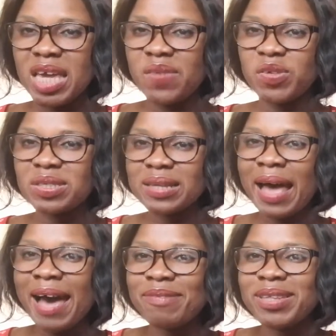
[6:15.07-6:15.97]
if you start
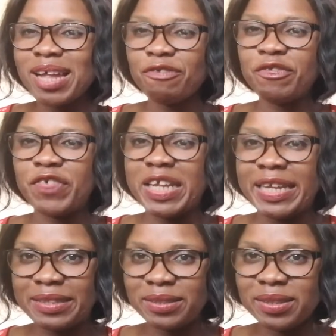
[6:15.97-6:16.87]
having that
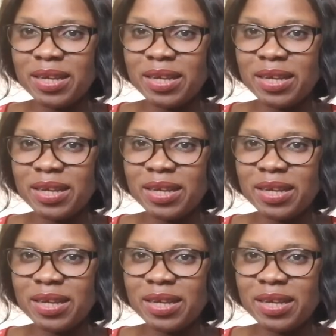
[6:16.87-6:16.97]
feeling,